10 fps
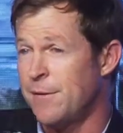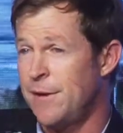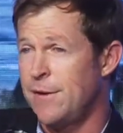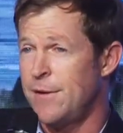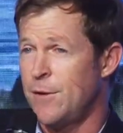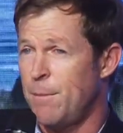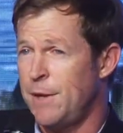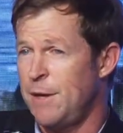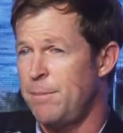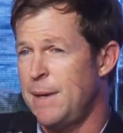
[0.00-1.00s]
There are not
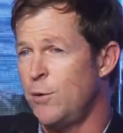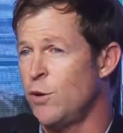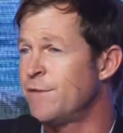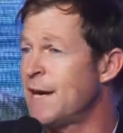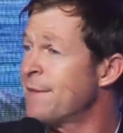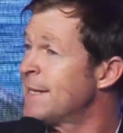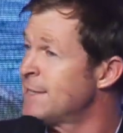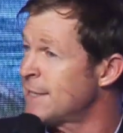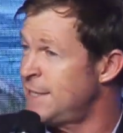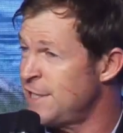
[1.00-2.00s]
many people who've done that
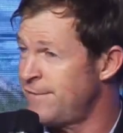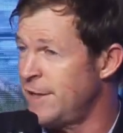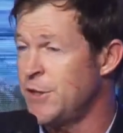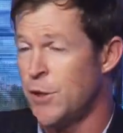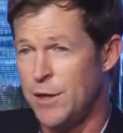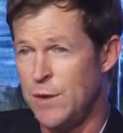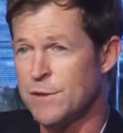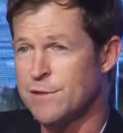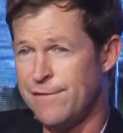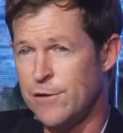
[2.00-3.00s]
successfully. Dhoni
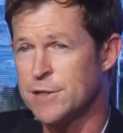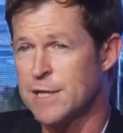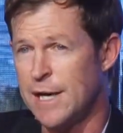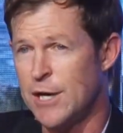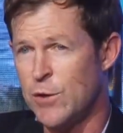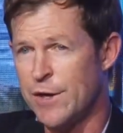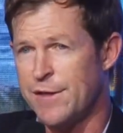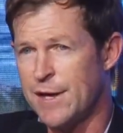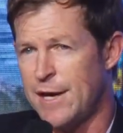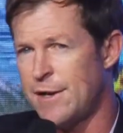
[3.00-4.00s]
was the first guy who I
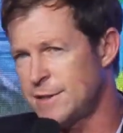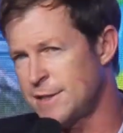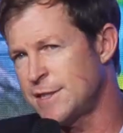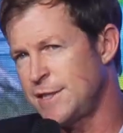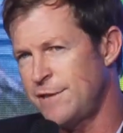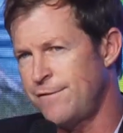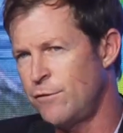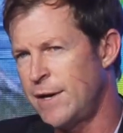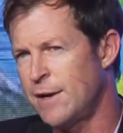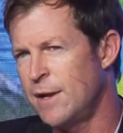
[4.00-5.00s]
think had a successful
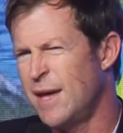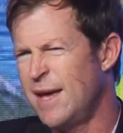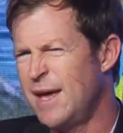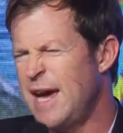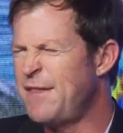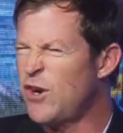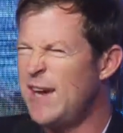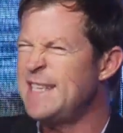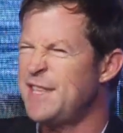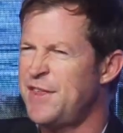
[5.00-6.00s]
run. And the
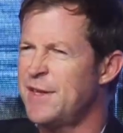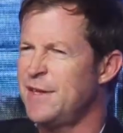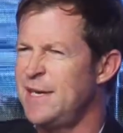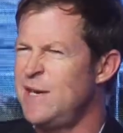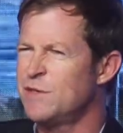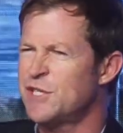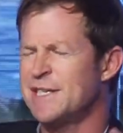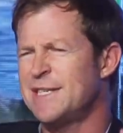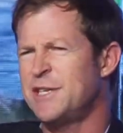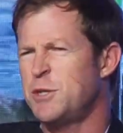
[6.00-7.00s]
crazy thing is he was
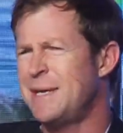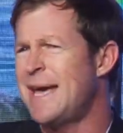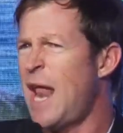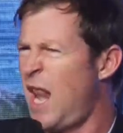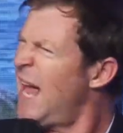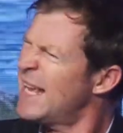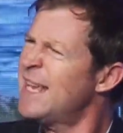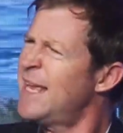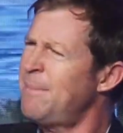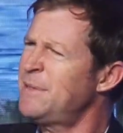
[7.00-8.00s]
considered to be a lucky
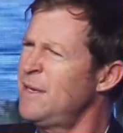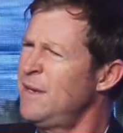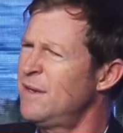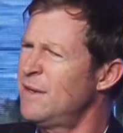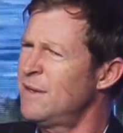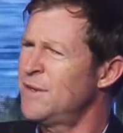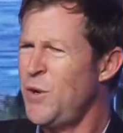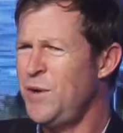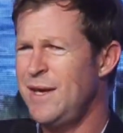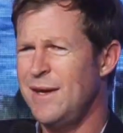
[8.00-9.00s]
captain,
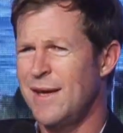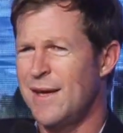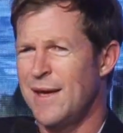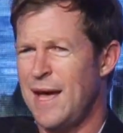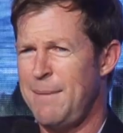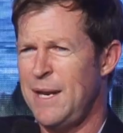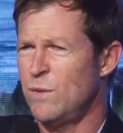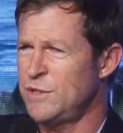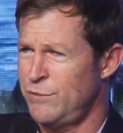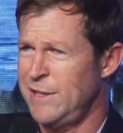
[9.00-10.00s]
Dhoni. I mean, it
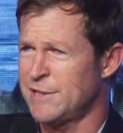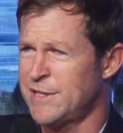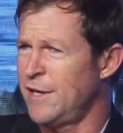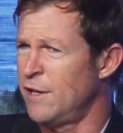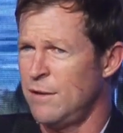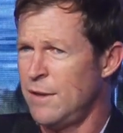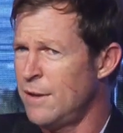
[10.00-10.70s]
was real skill.